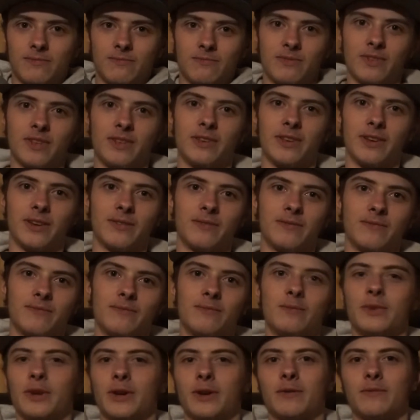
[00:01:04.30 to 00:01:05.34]
it's like,
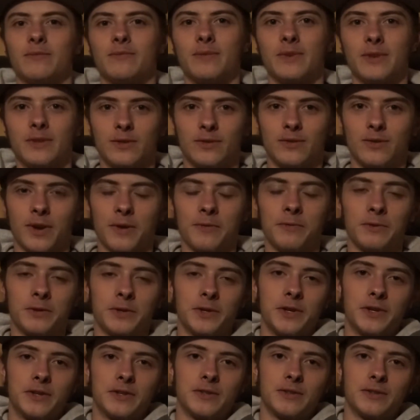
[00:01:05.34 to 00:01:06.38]
it's just rifle
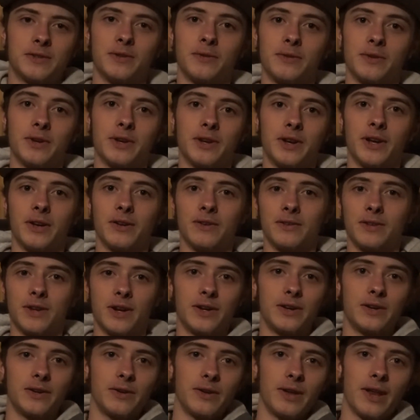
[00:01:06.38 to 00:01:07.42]
season, so I'll get out and try
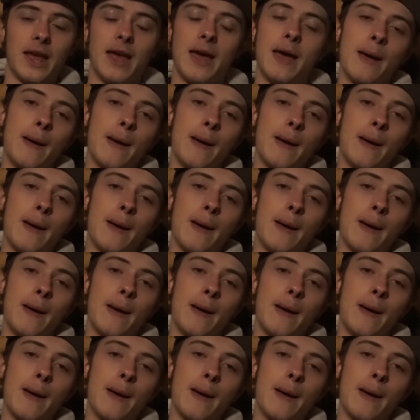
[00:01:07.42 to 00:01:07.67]
to do it.